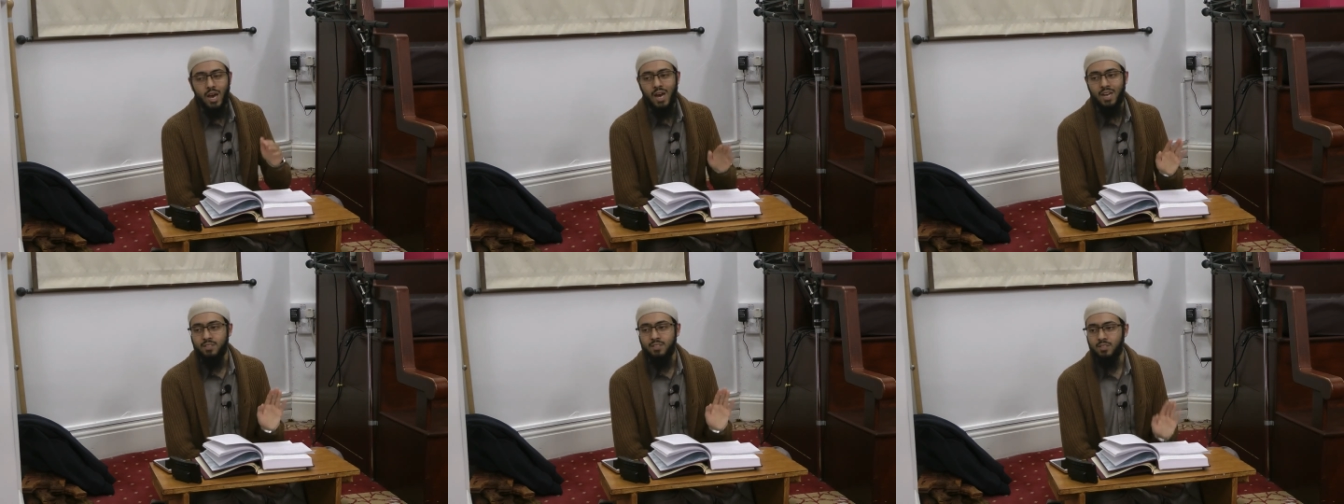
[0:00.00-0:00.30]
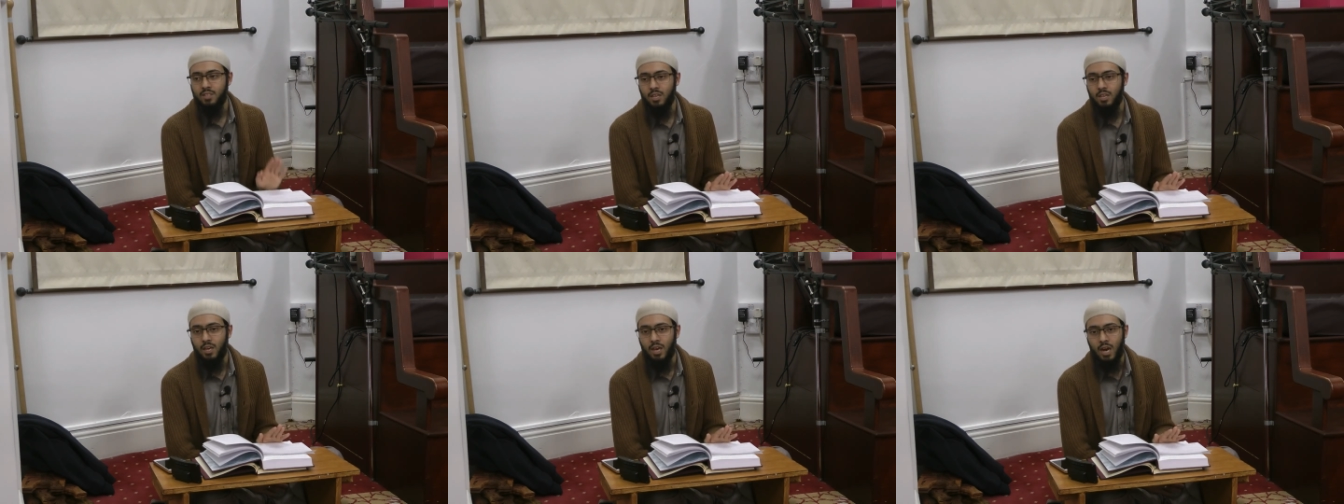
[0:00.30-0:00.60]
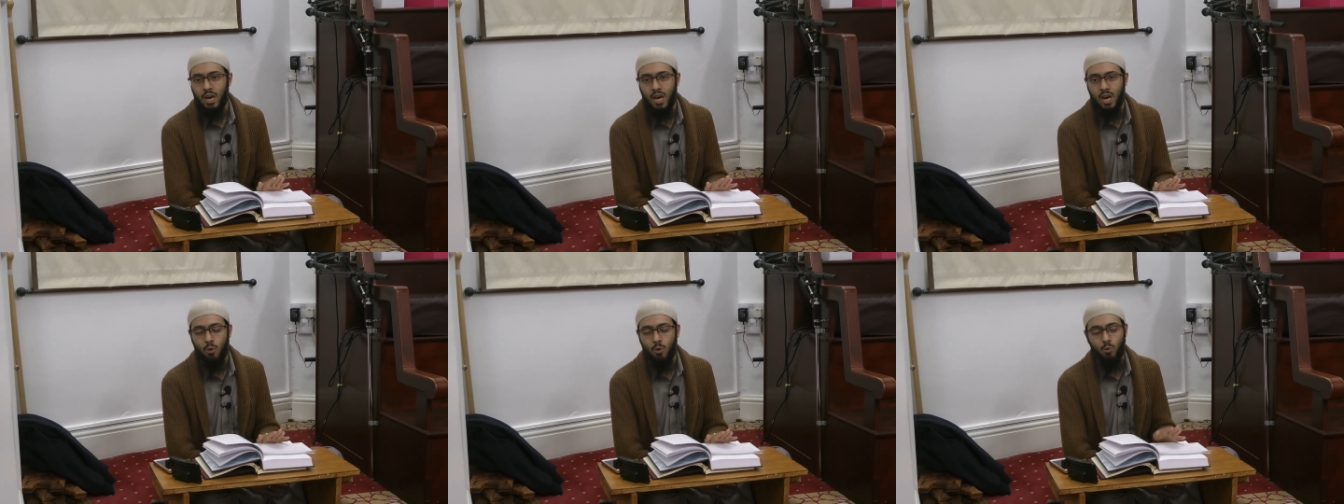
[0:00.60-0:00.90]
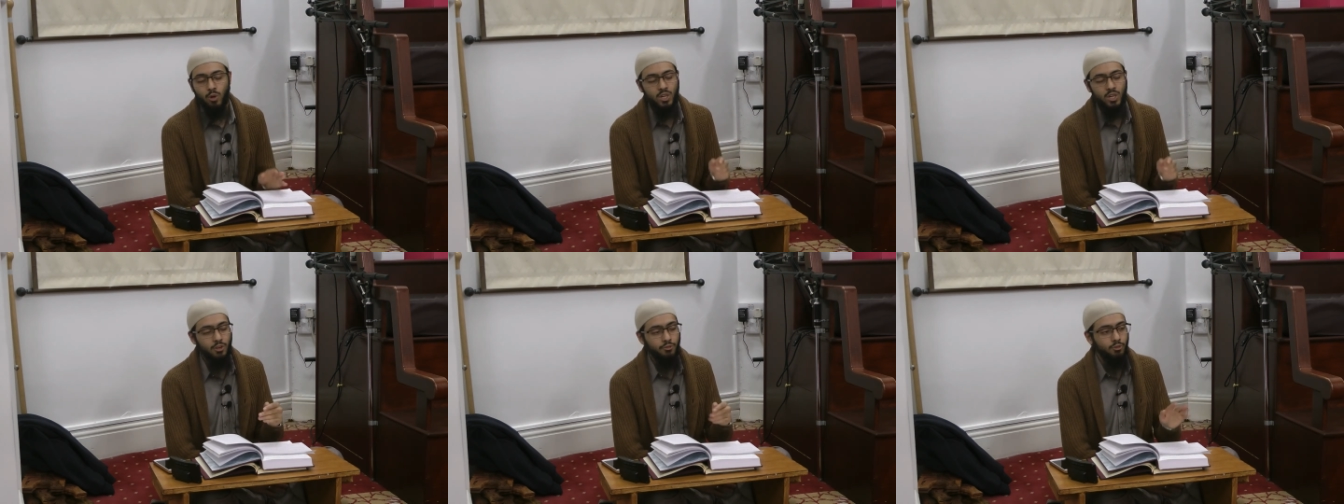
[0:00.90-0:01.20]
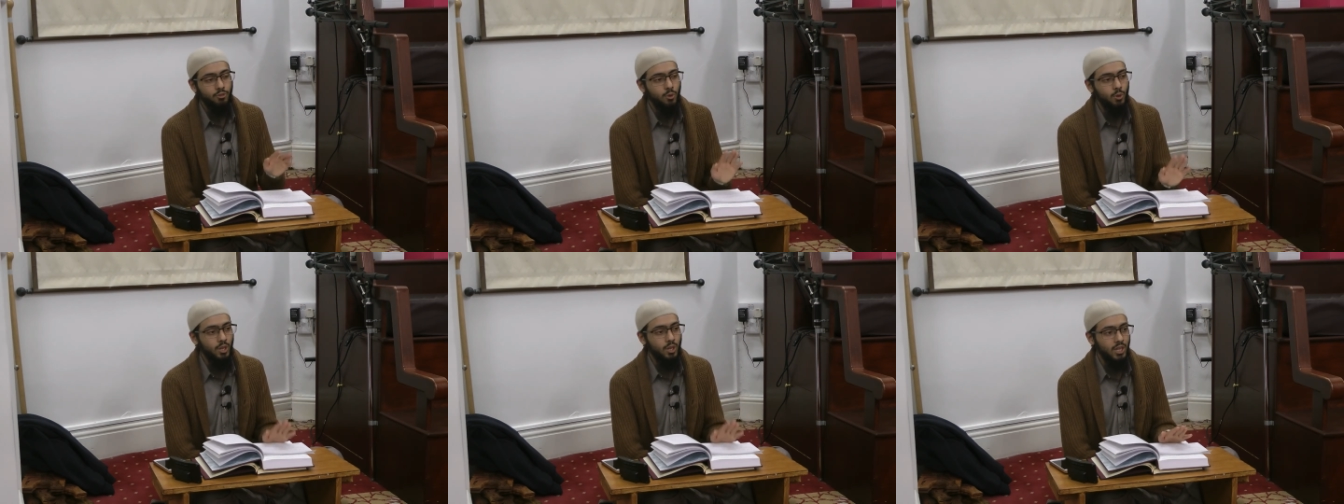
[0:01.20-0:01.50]
asking how
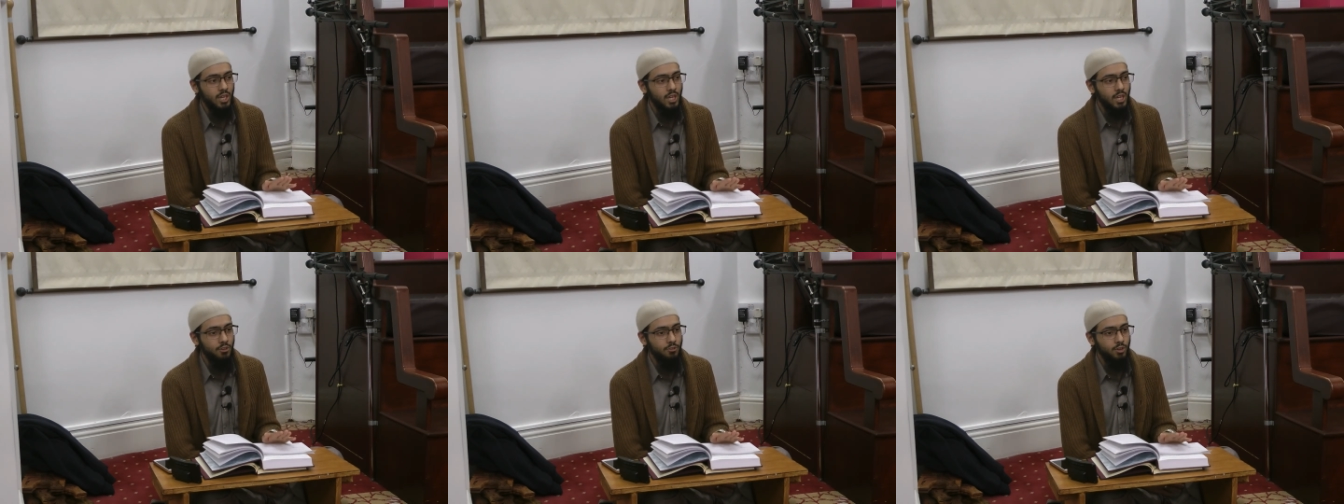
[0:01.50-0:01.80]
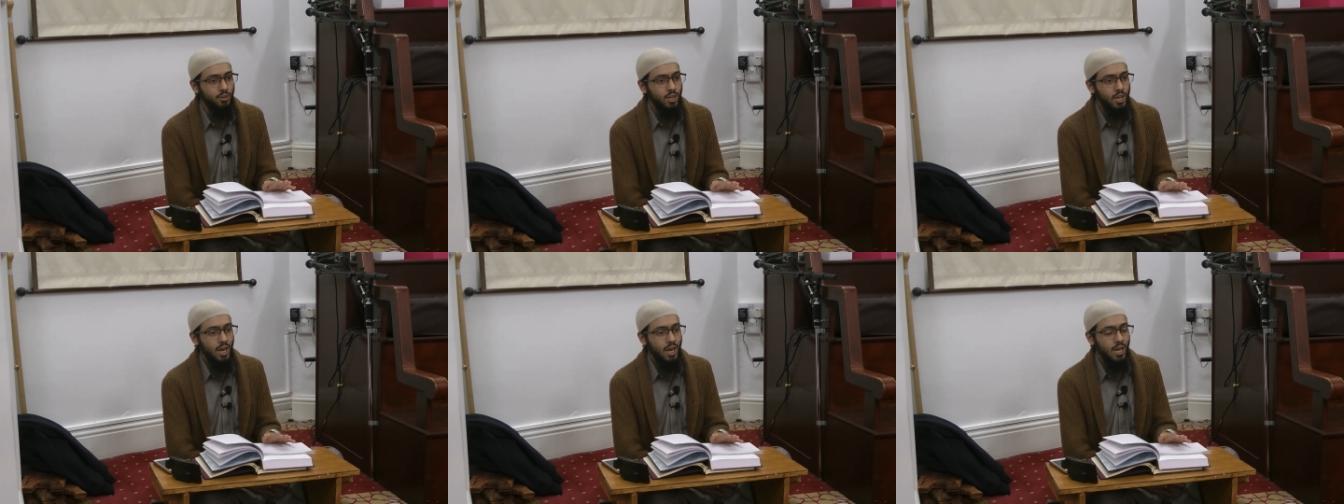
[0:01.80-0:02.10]
wanafyul kayf